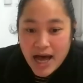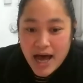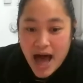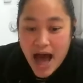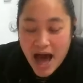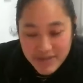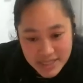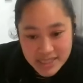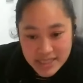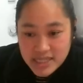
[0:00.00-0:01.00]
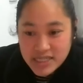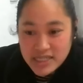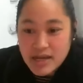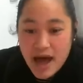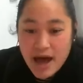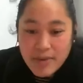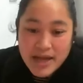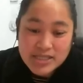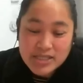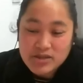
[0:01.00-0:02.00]
After this session,
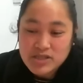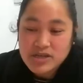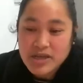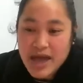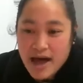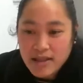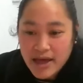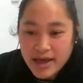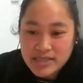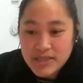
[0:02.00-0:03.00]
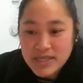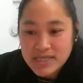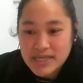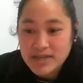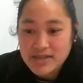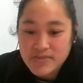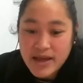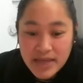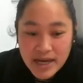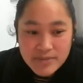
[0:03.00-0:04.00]
Kartik's also going to outline some of the
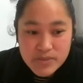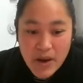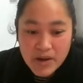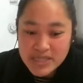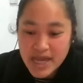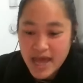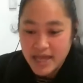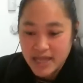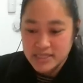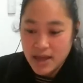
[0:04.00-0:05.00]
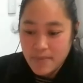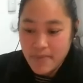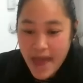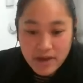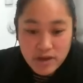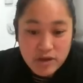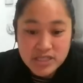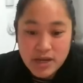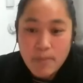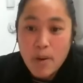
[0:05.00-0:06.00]
details about HubSpot and how
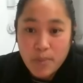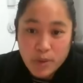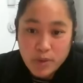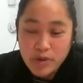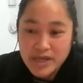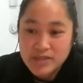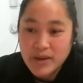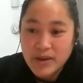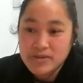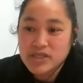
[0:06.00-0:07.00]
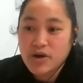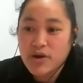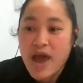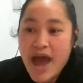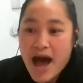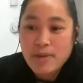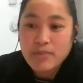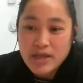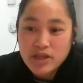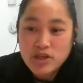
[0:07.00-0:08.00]
you can jump on board as well. So
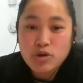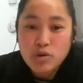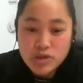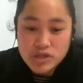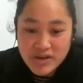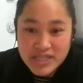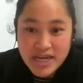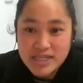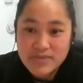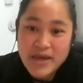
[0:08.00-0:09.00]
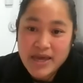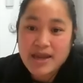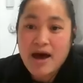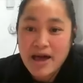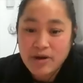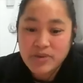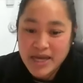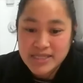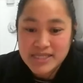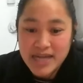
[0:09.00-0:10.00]
you can also reach out to me and I'll
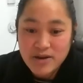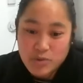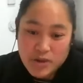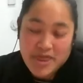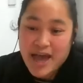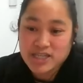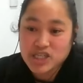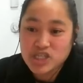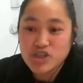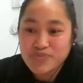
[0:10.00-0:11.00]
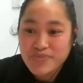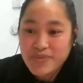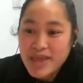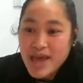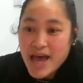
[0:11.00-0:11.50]
help you get started with that too.